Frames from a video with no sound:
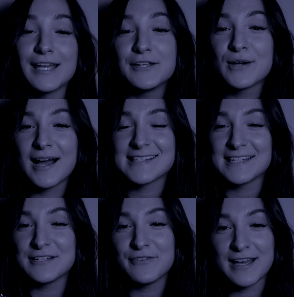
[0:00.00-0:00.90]
Thank you guys
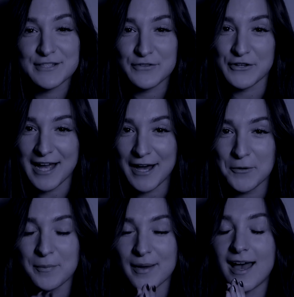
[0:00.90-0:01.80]
in advance for your
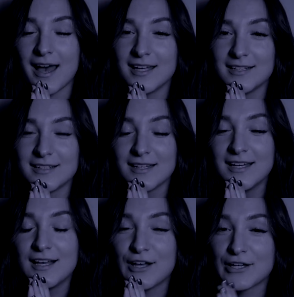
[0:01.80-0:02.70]
help and
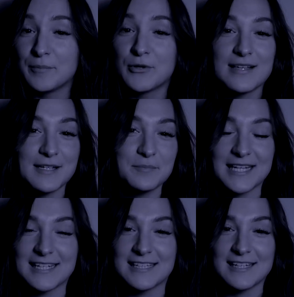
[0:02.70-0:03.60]
I'll keep you guys
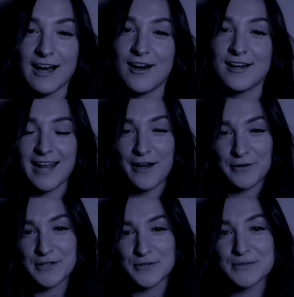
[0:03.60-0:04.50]
updated on
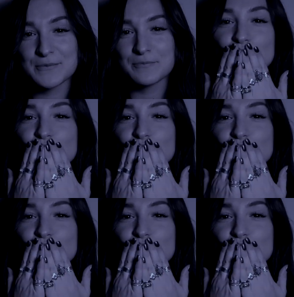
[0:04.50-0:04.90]
how it goes.